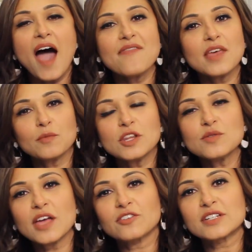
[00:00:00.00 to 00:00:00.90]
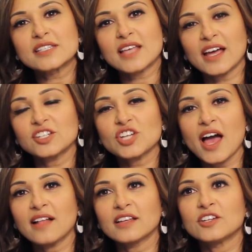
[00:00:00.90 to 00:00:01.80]
And then when you get your design
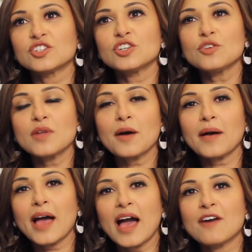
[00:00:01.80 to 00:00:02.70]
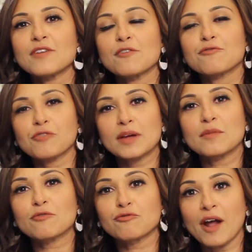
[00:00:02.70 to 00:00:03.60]
challenge, you now have a frame
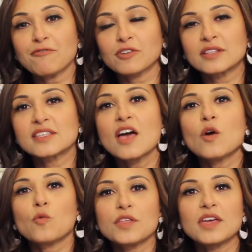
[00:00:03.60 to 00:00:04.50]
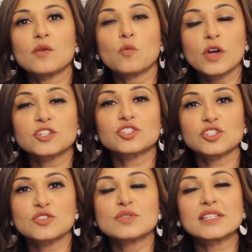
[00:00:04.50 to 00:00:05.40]
of reference within
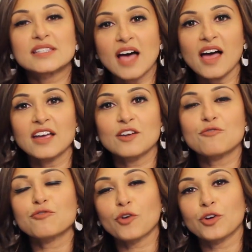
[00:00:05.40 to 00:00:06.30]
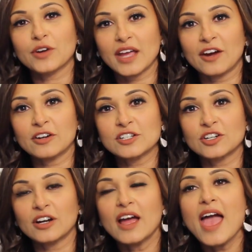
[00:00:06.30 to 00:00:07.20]
which to design for your
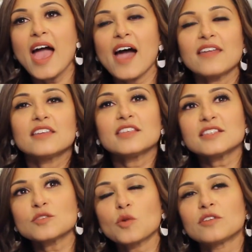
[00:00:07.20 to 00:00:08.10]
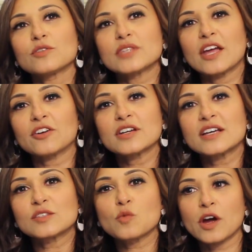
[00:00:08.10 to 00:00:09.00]
character. And this is one of those
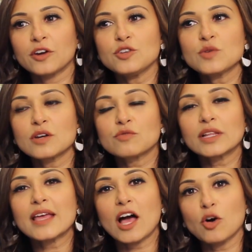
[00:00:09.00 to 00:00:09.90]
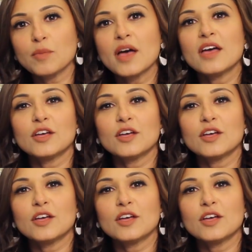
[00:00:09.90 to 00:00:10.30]
areas where you can really help